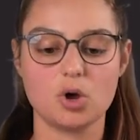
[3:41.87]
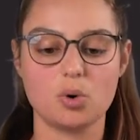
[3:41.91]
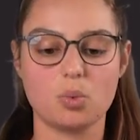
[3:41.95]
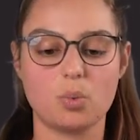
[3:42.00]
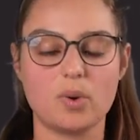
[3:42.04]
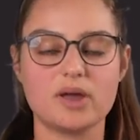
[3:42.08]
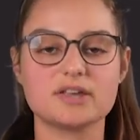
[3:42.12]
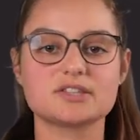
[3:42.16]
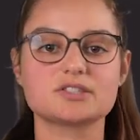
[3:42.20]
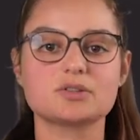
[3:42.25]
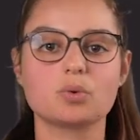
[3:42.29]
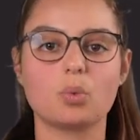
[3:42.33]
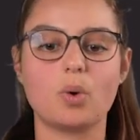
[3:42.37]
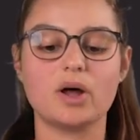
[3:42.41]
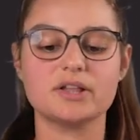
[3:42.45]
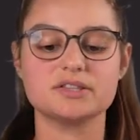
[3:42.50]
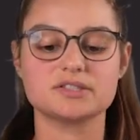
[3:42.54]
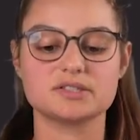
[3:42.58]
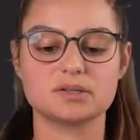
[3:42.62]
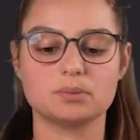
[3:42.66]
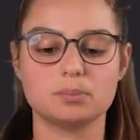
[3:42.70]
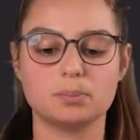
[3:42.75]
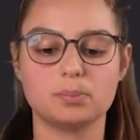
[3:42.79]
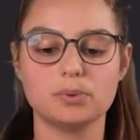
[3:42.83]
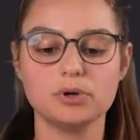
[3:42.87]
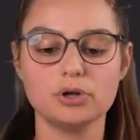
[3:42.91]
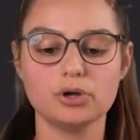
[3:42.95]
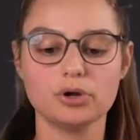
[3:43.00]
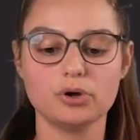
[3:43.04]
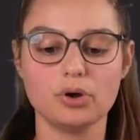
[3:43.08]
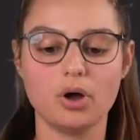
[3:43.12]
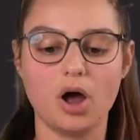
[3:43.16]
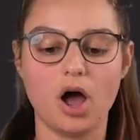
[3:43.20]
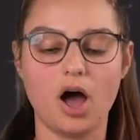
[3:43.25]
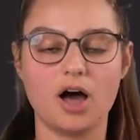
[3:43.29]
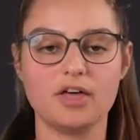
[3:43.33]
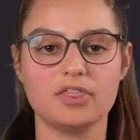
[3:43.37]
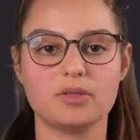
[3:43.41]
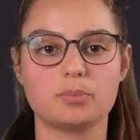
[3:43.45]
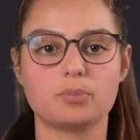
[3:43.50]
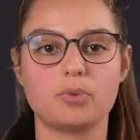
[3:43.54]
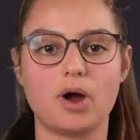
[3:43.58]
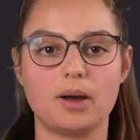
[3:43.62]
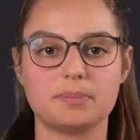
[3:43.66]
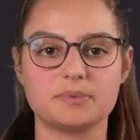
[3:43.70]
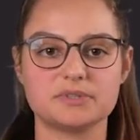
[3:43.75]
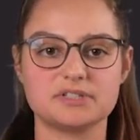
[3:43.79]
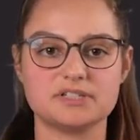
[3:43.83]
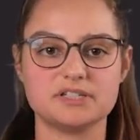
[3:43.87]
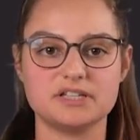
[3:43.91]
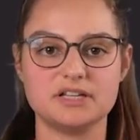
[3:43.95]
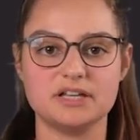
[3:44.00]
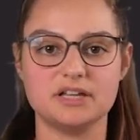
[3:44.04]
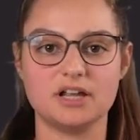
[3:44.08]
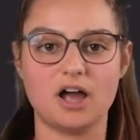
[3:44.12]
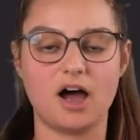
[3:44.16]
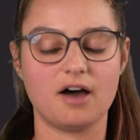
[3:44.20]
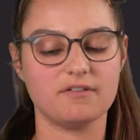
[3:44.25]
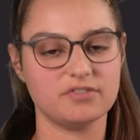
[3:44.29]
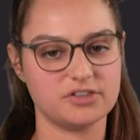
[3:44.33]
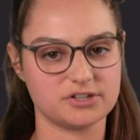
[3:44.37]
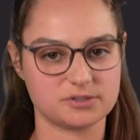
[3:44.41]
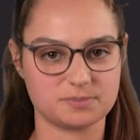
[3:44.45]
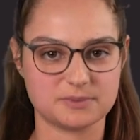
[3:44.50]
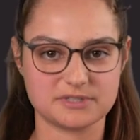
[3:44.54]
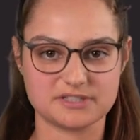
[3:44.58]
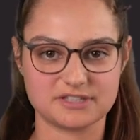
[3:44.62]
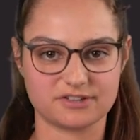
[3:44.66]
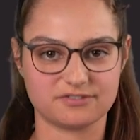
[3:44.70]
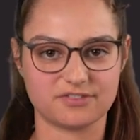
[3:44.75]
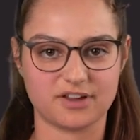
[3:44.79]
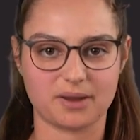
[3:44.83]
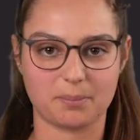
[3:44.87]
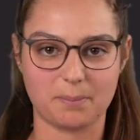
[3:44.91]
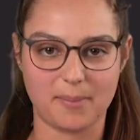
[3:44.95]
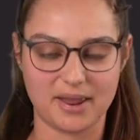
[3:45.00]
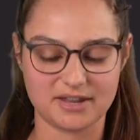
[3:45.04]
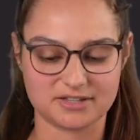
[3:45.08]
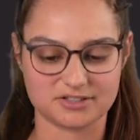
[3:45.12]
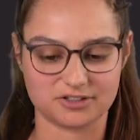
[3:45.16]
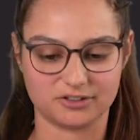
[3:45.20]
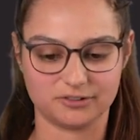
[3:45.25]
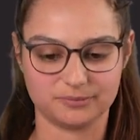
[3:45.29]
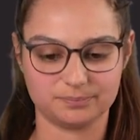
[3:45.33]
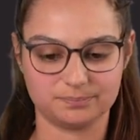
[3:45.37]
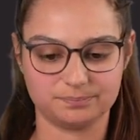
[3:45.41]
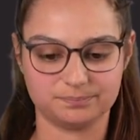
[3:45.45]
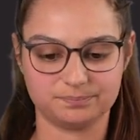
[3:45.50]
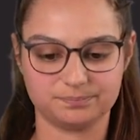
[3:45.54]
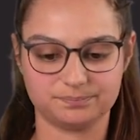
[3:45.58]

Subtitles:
whereas the ones in blue are the property of the specific metal.